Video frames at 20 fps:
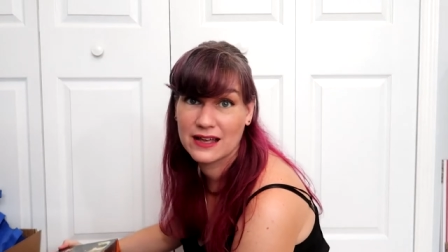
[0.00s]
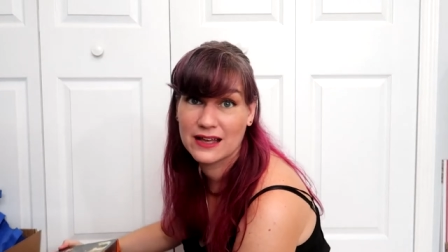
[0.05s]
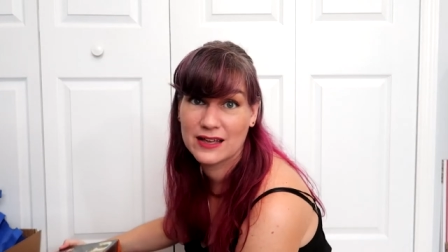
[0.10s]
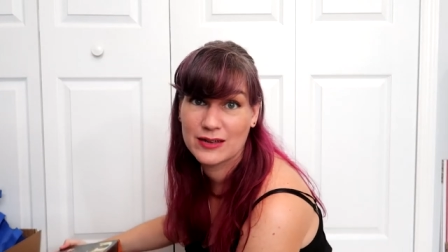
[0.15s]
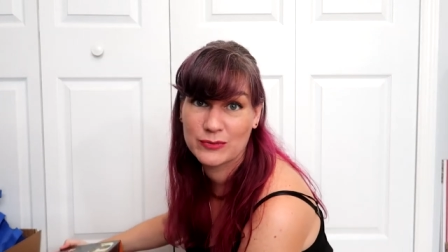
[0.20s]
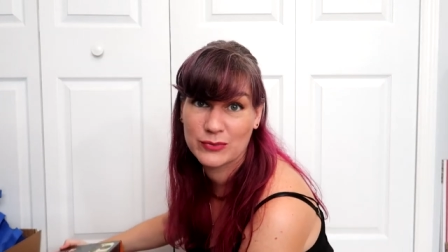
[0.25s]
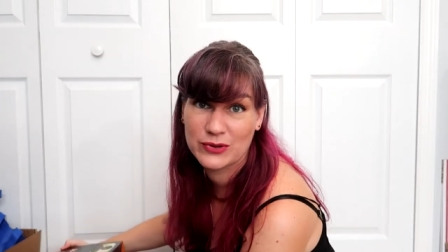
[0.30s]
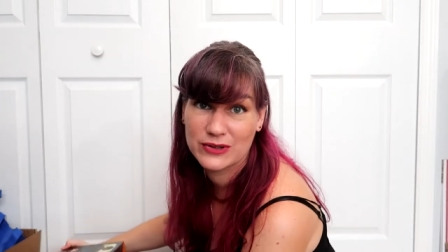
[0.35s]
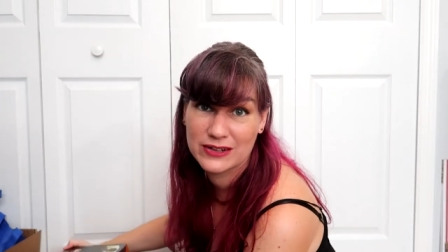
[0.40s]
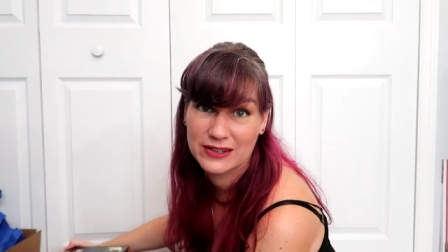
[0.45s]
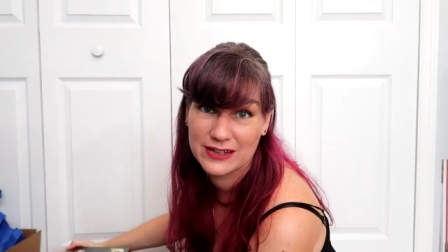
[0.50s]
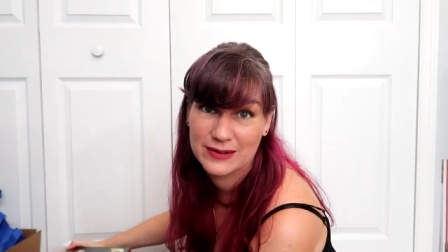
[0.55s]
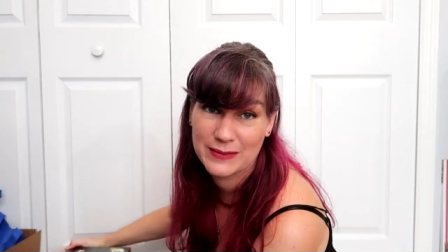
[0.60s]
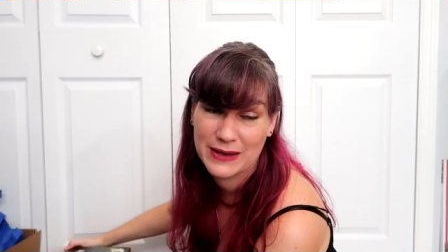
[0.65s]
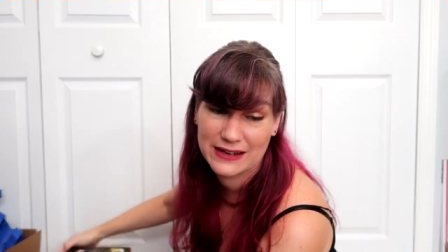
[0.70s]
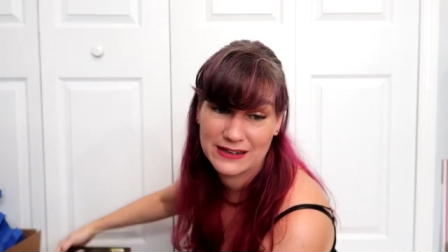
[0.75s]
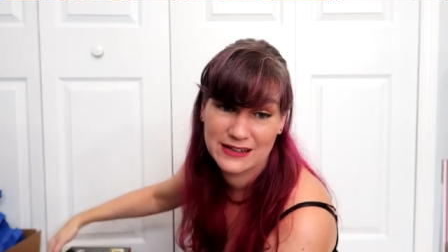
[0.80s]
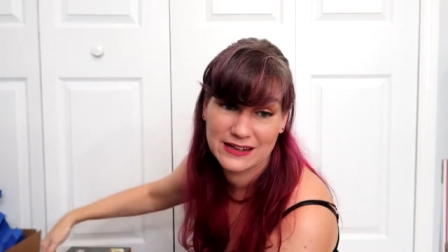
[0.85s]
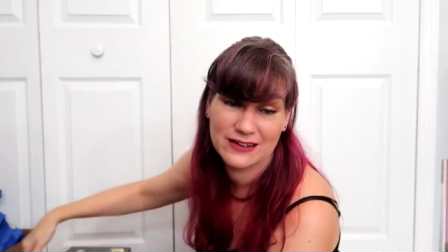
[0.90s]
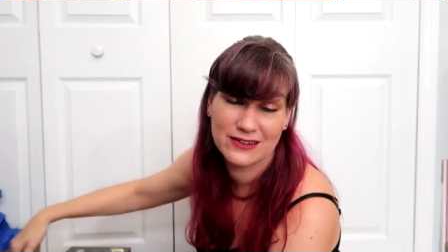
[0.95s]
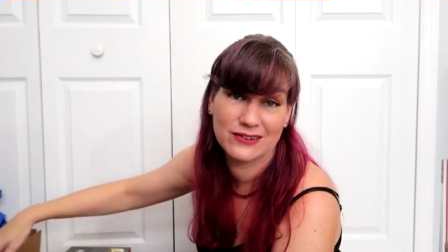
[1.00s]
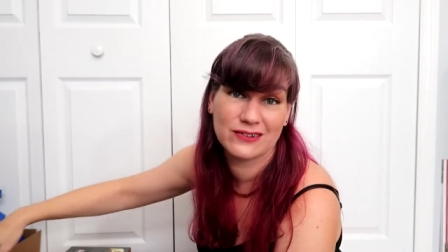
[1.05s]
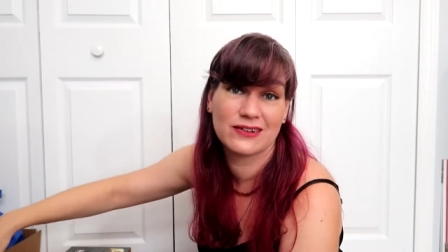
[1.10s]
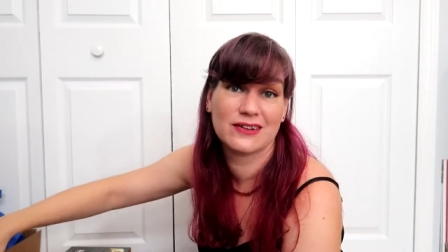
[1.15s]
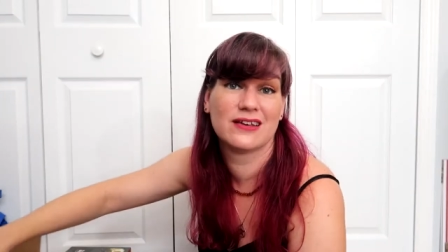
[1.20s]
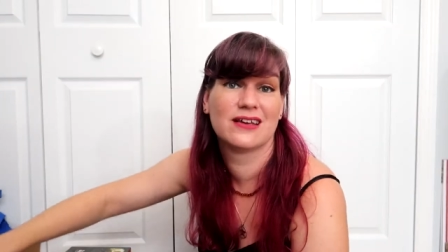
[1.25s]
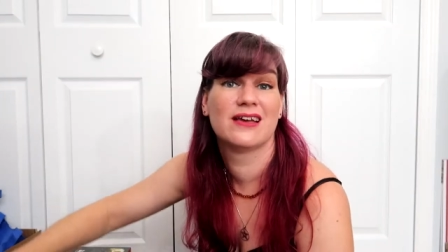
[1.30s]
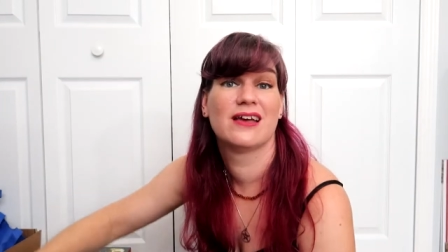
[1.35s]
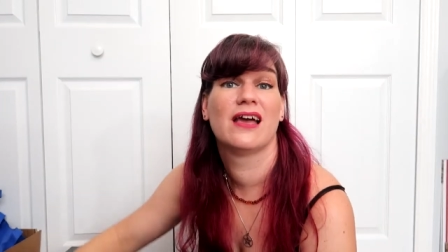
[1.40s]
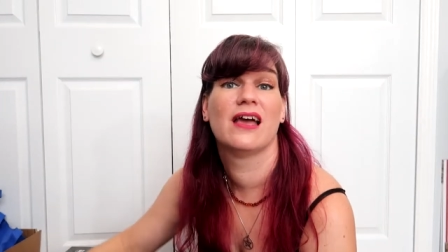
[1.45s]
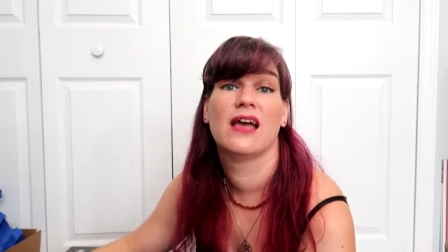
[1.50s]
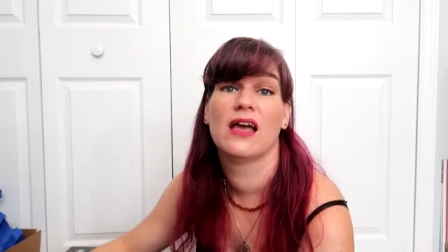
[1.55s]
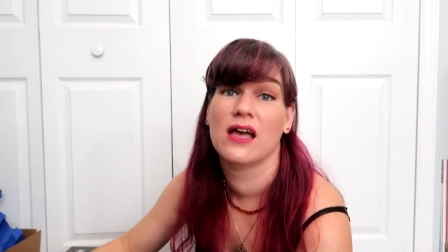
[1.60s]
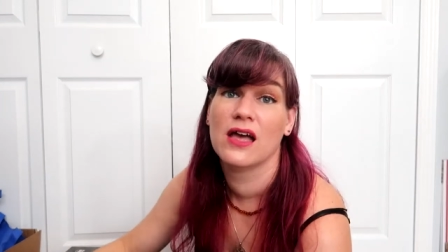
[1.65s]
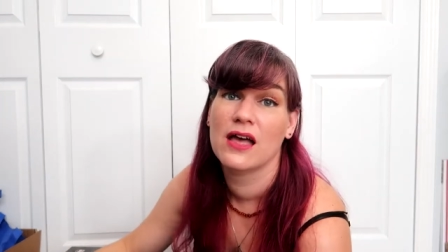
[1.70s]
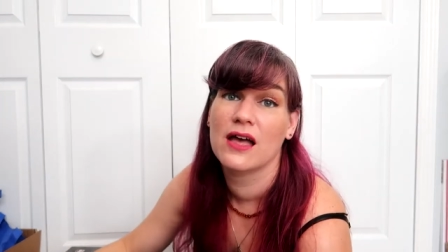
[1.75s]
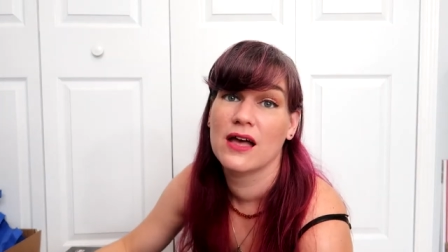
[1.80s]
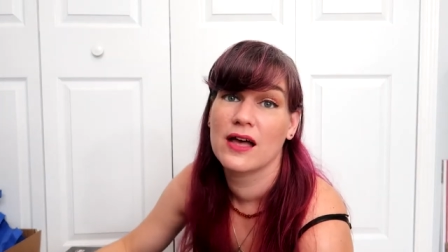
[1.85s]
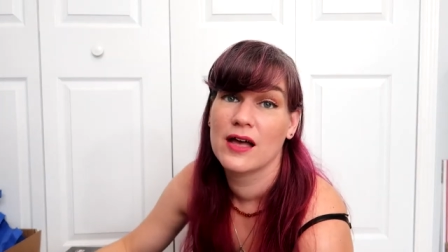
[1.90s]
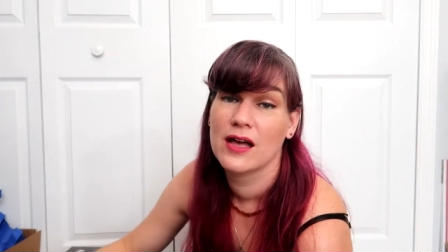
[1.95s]
I'm putting it back down
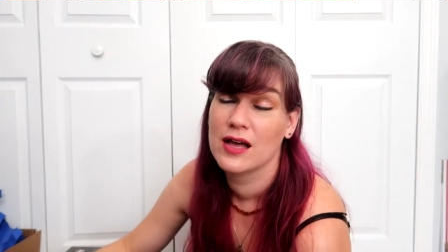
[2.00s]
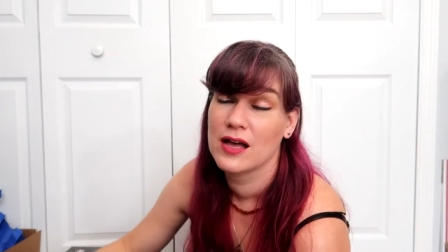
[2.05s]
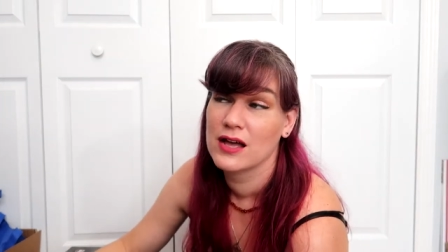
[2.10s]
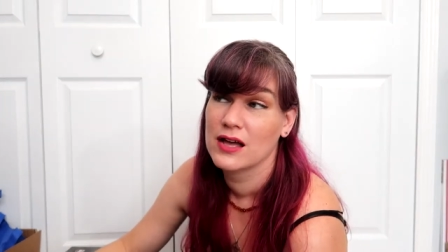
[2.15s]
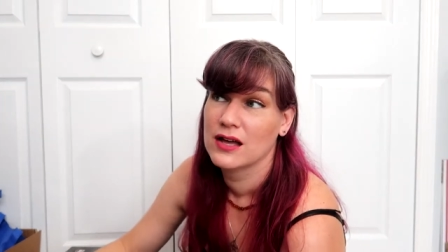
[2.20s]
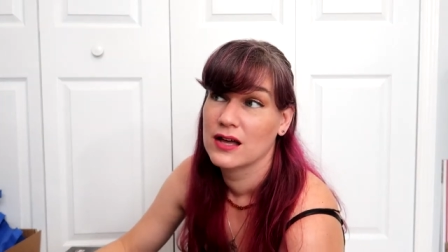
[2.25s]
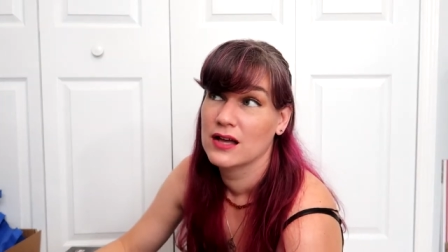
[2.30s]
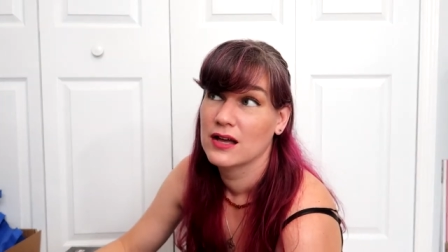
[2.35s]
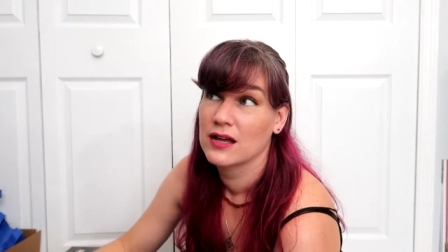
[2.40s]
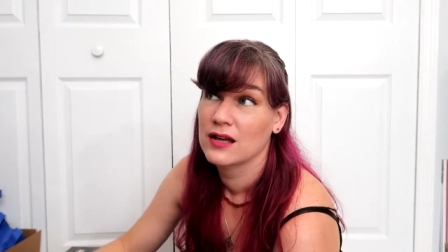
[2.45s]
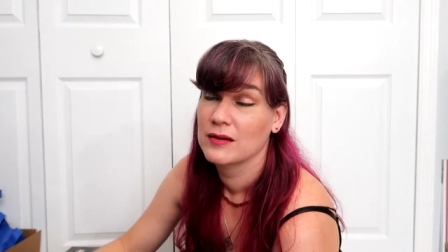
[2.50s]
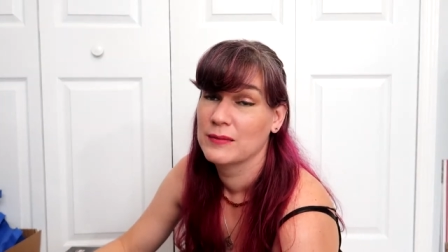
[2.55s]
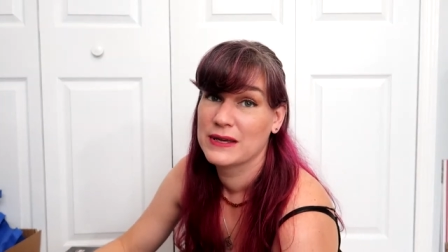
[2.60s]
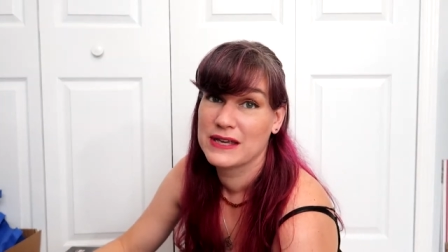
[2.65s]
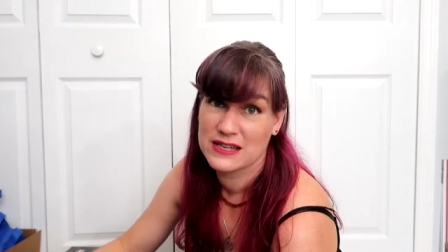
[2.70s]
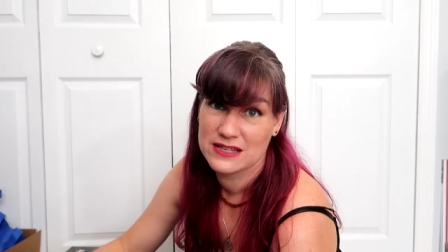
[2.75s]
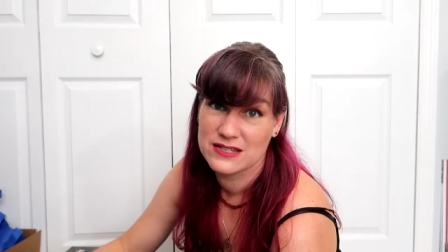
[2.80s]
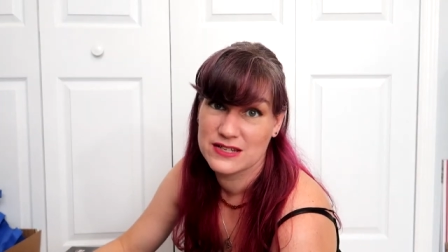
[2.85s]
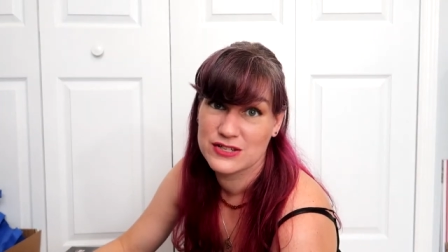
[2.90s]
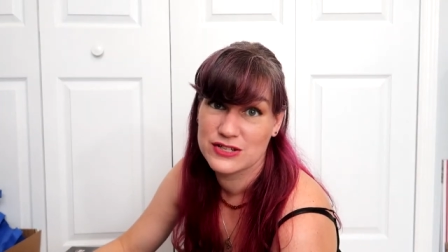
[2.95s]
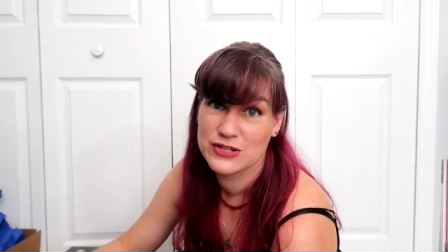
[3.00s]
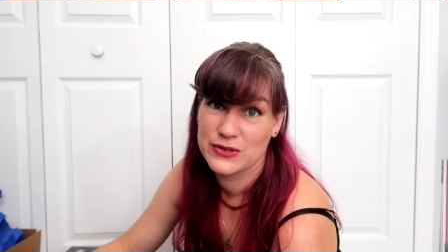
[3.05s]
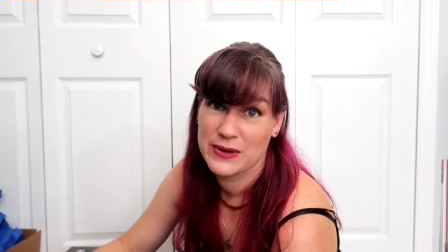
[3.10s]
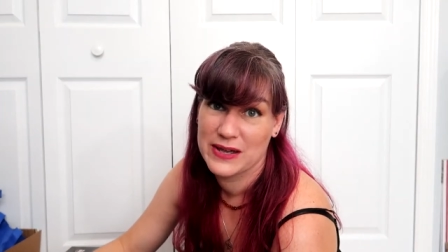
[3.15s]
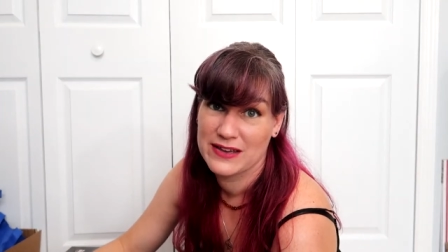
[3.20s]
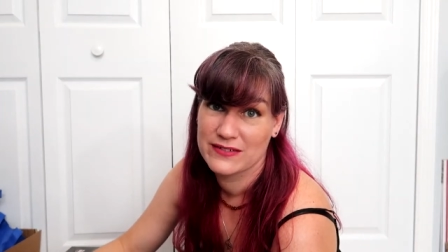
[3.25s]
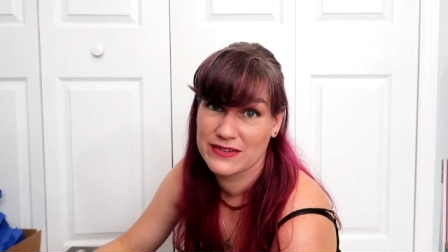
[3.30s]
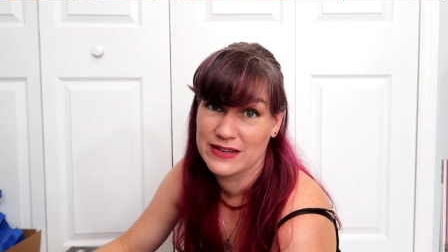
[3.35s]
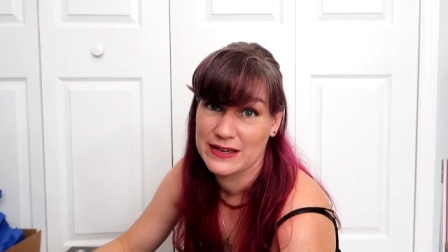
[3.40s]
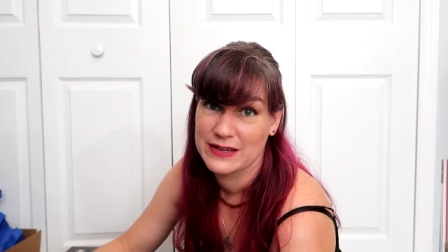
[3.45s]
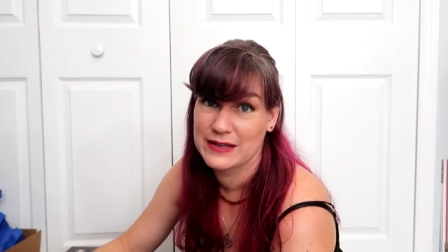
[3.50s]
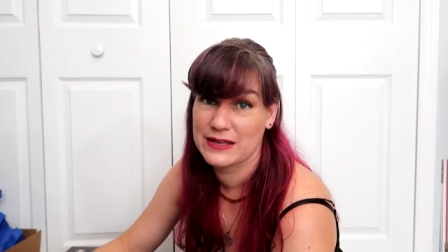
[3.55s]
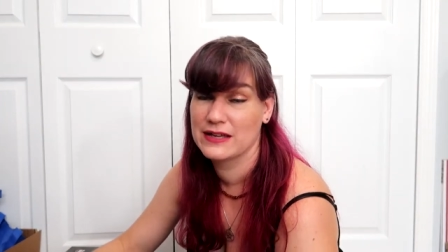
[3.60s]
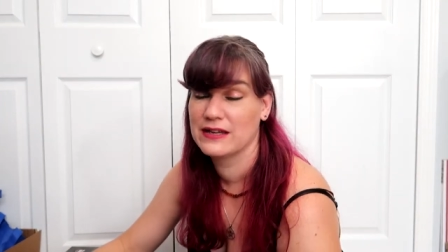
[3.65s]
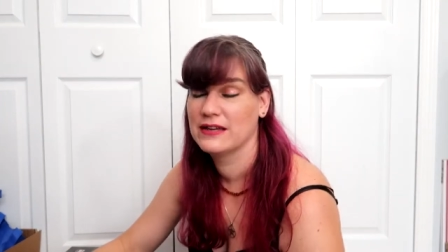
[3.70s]
because it's too heavy.